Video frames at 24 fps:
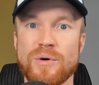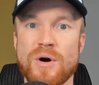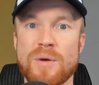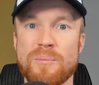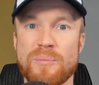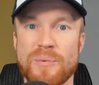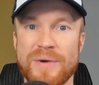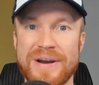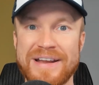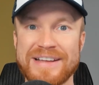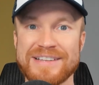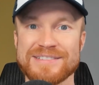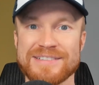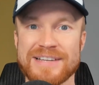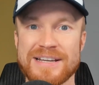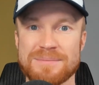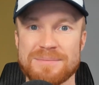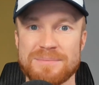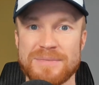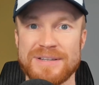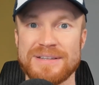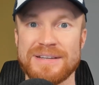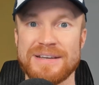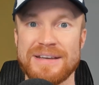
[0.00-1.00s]
or break
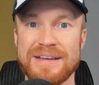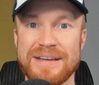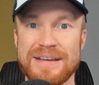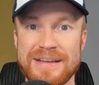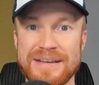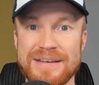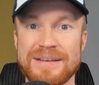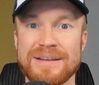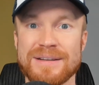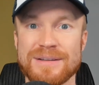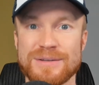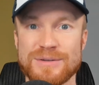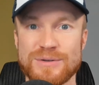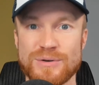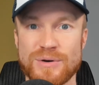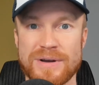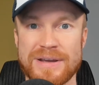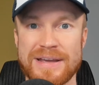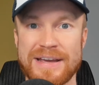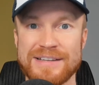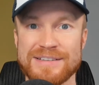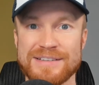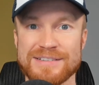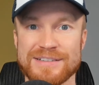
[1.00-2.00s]
statement in your
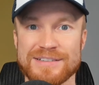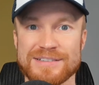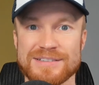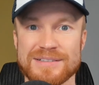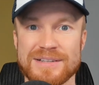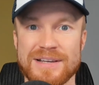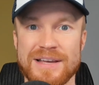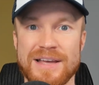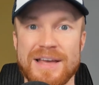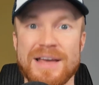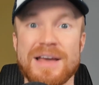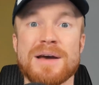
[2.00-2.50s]
cases.